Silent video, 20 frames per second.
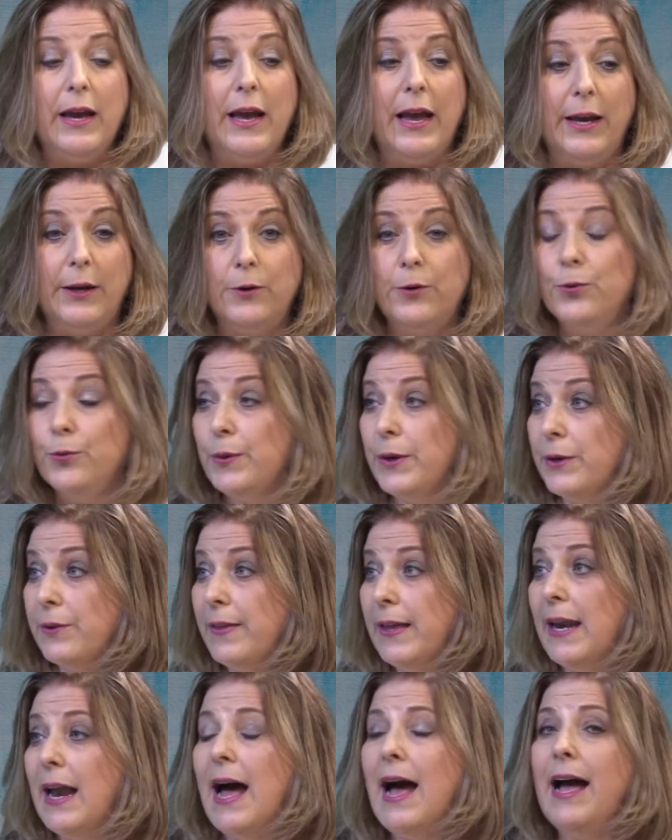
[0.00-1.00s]
a career
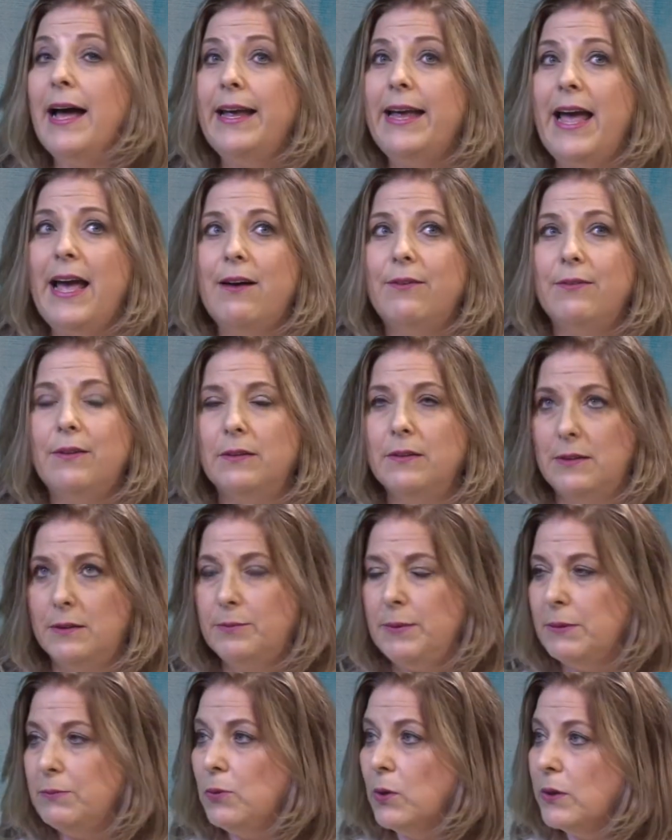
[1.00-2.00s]
that I have a little
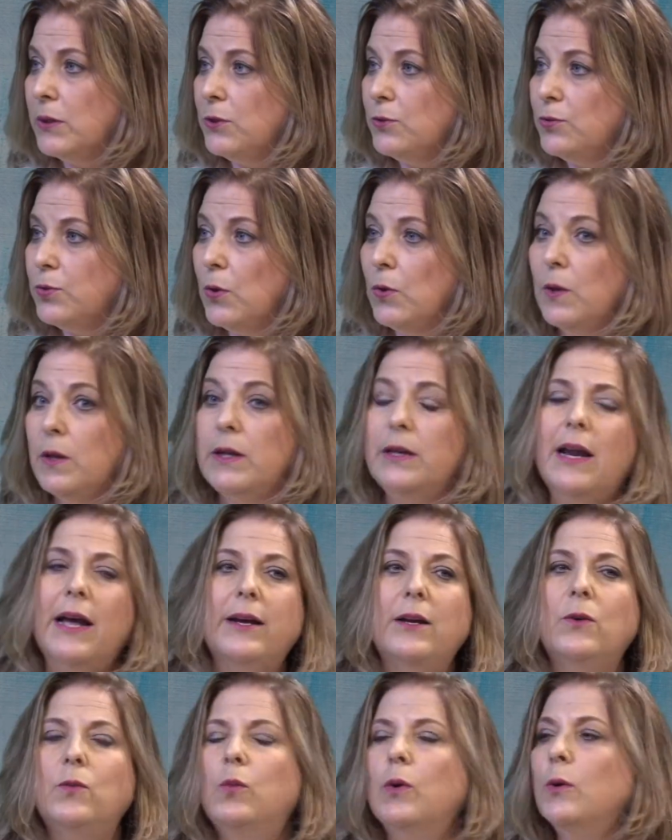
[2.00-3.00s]
bit more control, and I
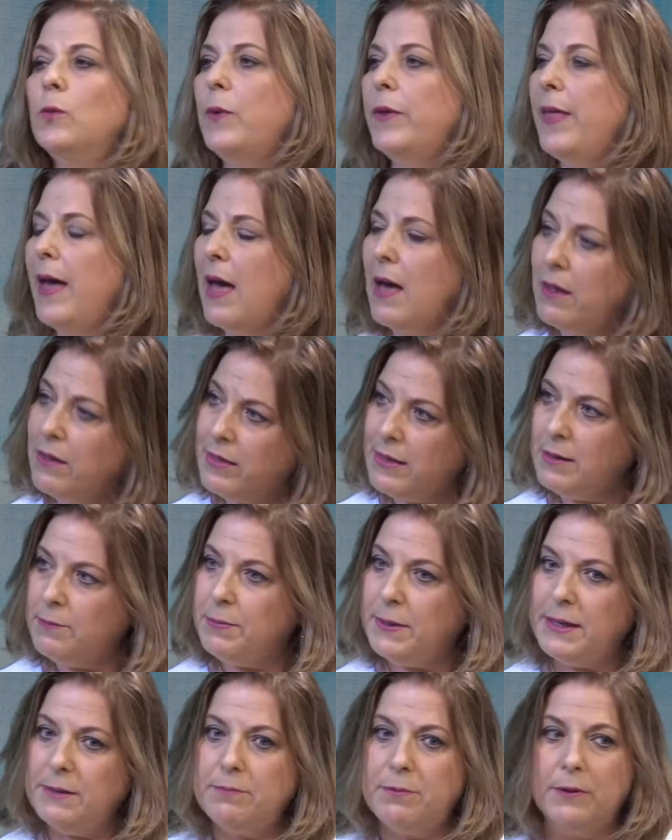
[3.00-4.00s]
can work with healthy
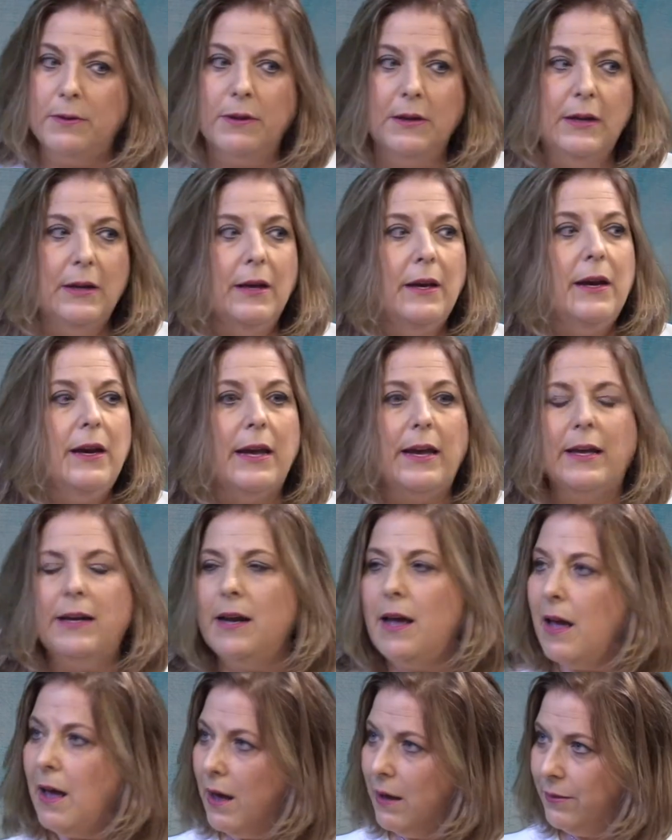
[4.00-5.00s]
people in
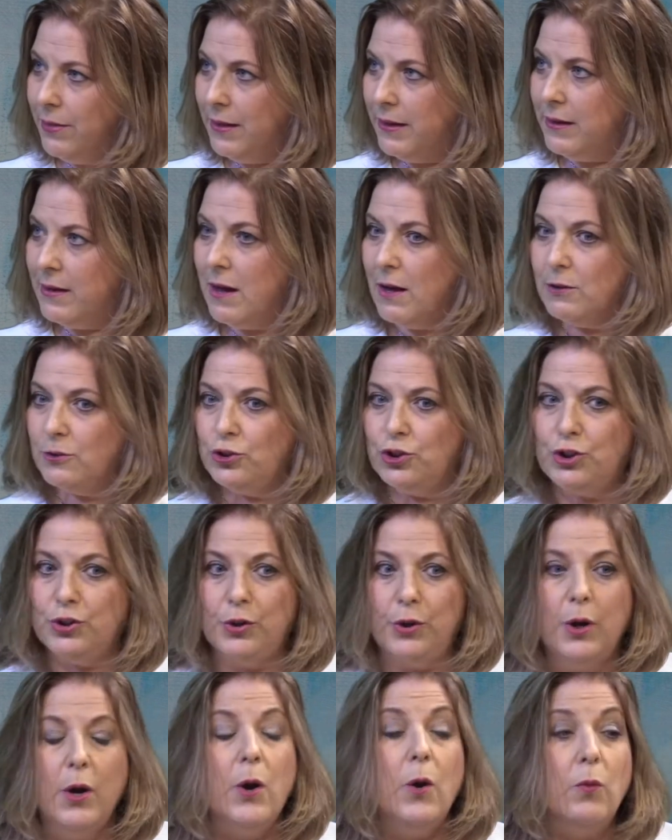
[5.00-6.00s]
a healthy
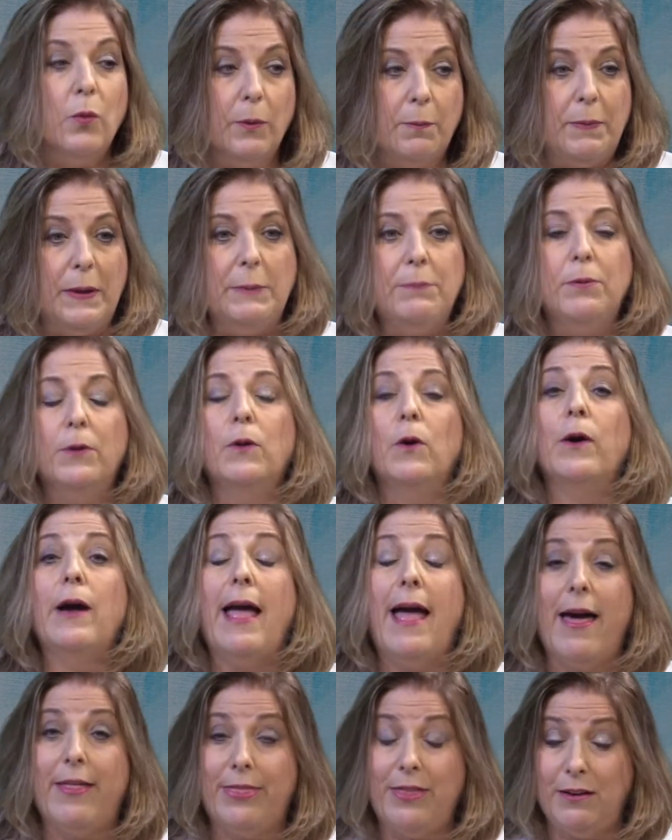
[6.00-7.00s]
culture where people are
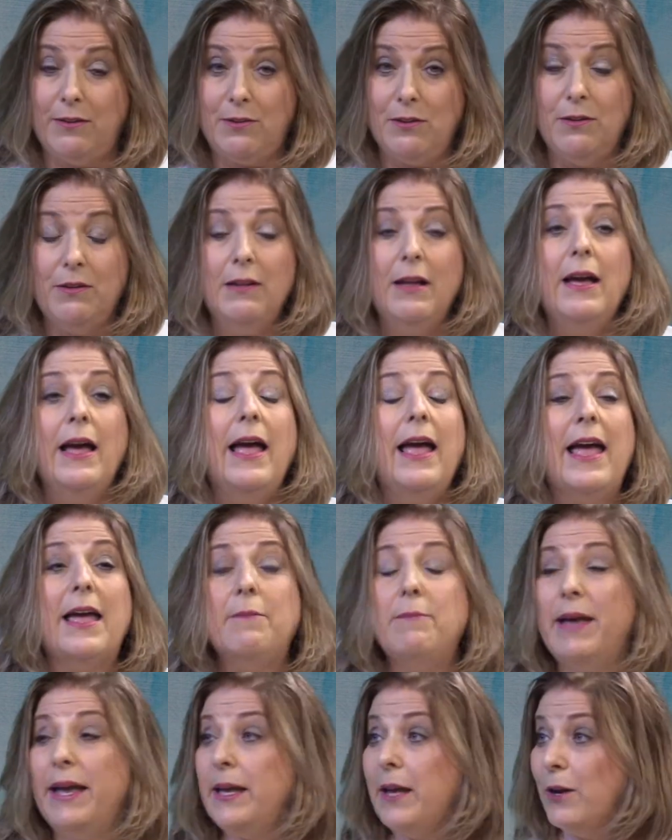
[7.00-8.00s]
ethical
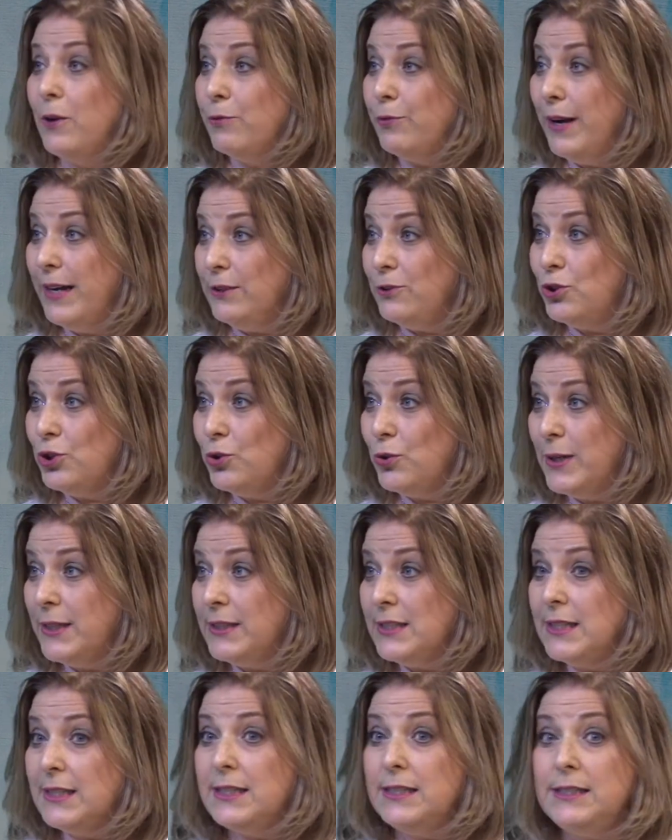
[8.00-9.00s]
and making great
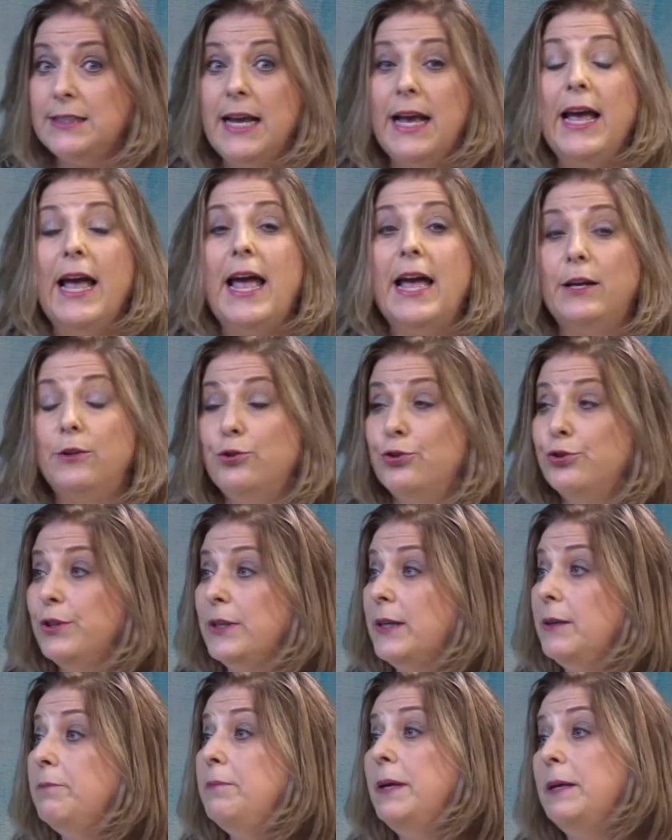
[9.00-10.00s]
choices and
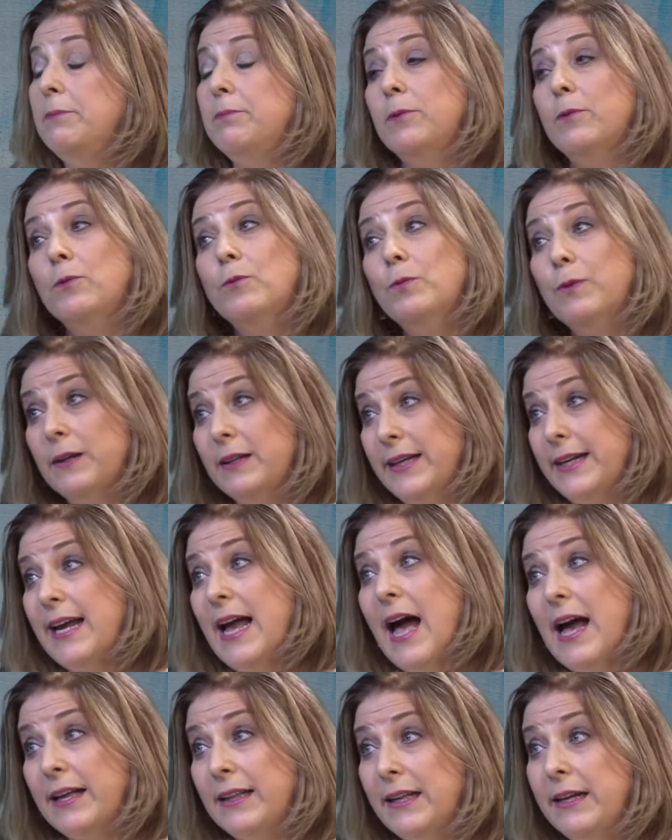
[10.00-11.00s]
treating people really
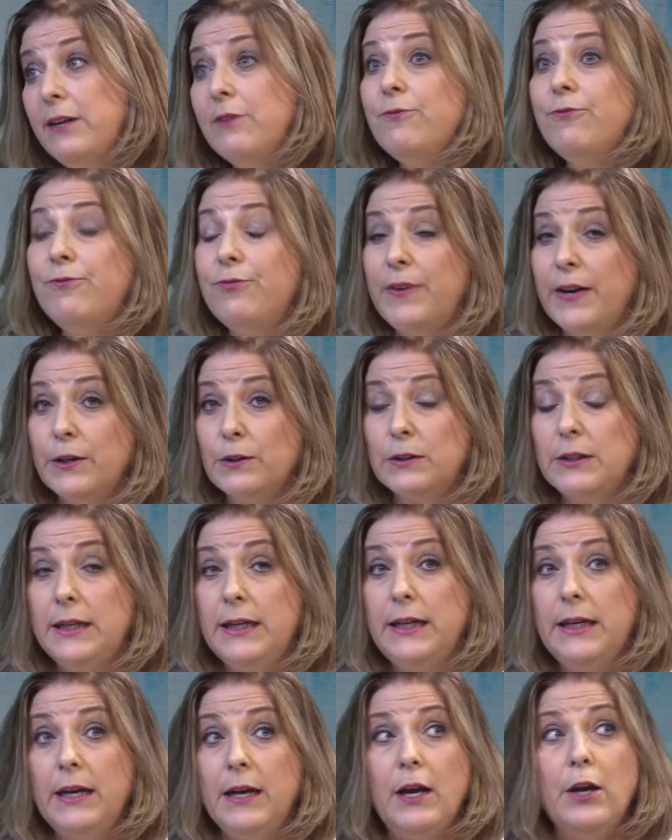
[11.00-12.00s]
kindly and
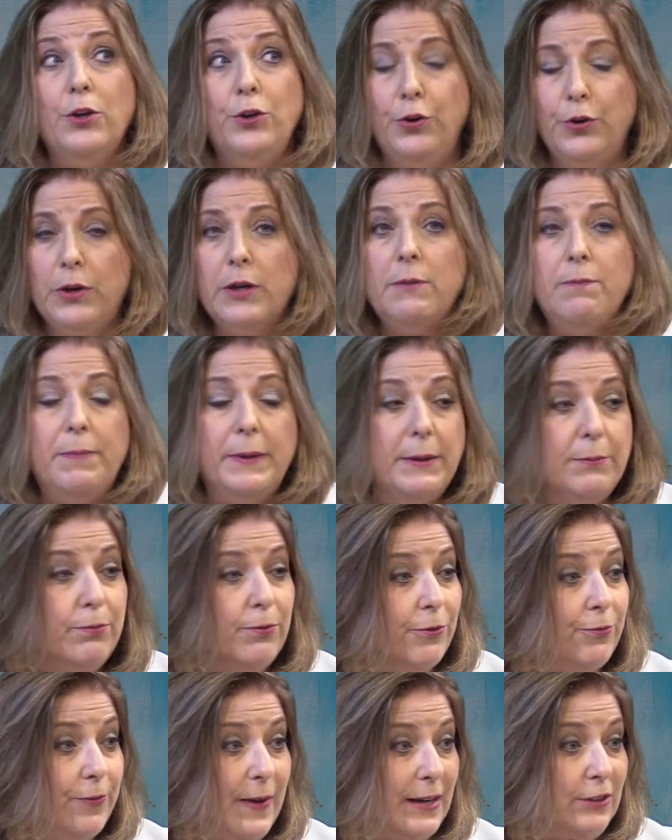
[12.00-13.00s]
fairly. You could be
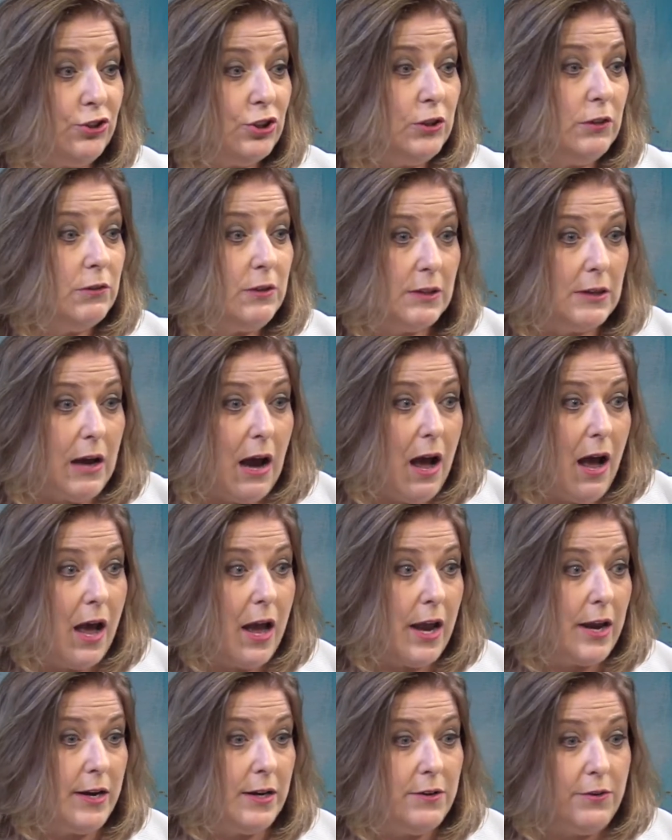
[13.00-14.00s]
professional and
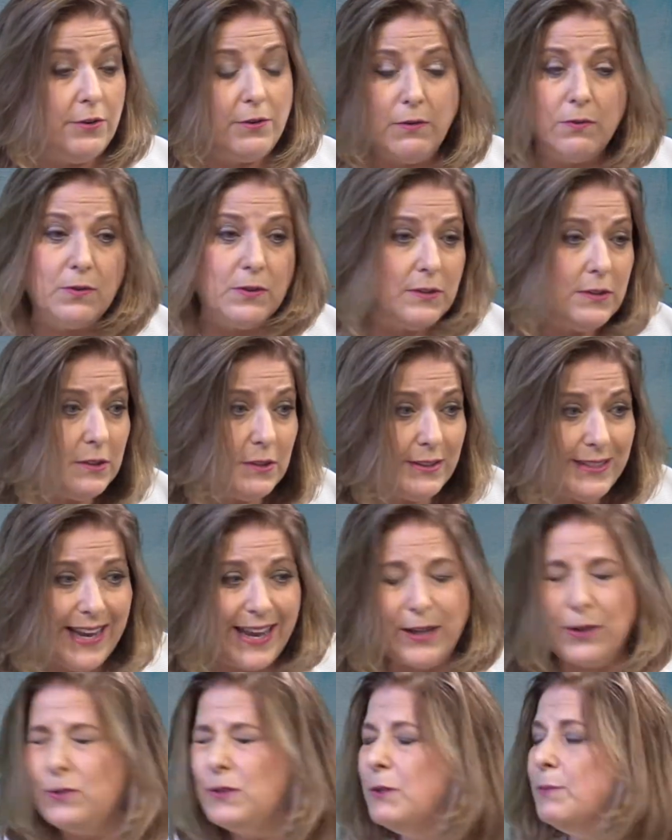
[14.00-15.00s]
kind. You don't always, you
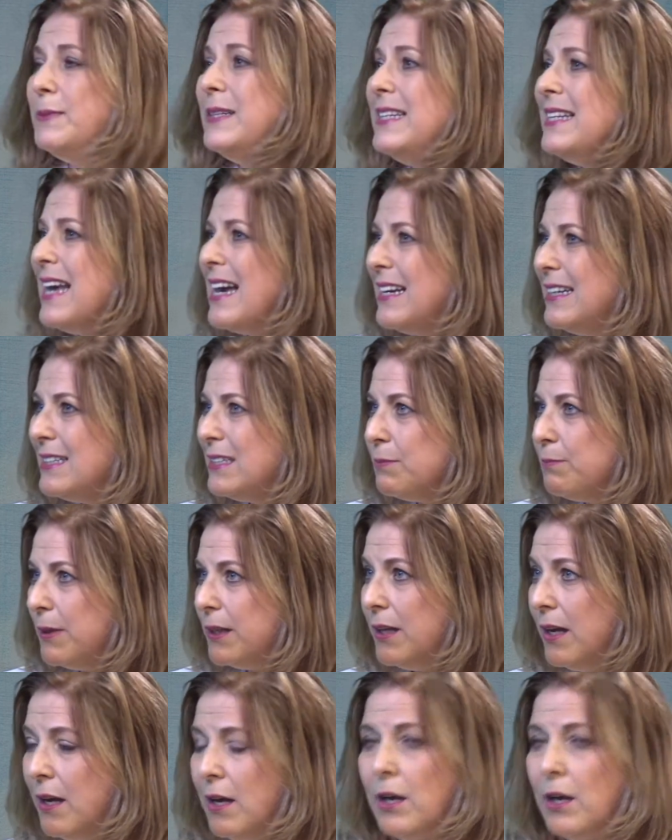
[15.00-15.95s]
can't always be nice, but